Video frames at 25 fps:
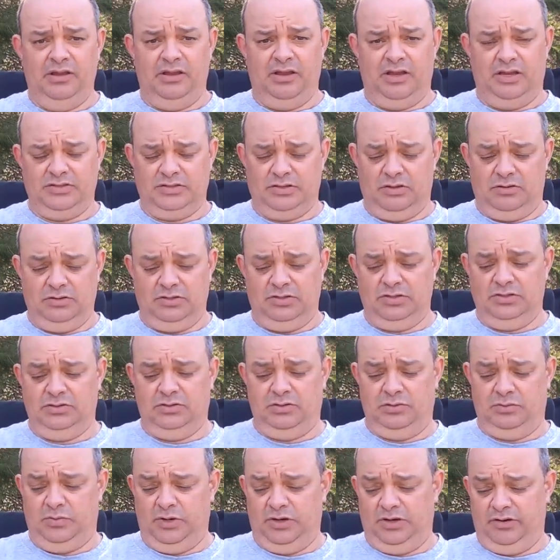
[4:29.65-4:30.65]
as long as you're
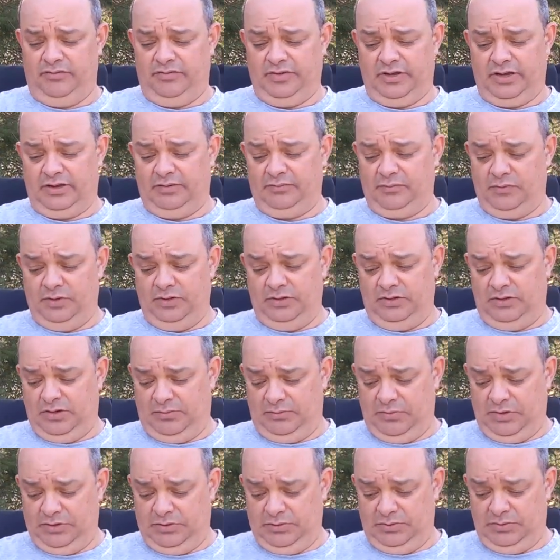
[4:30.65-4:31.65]
aware of that when you come
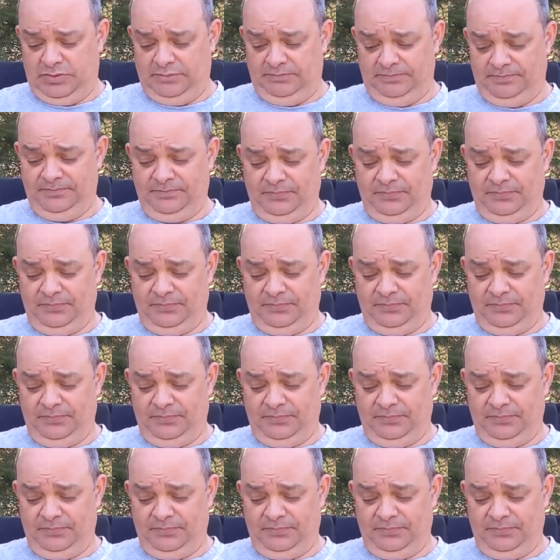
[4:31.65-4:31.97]
into it.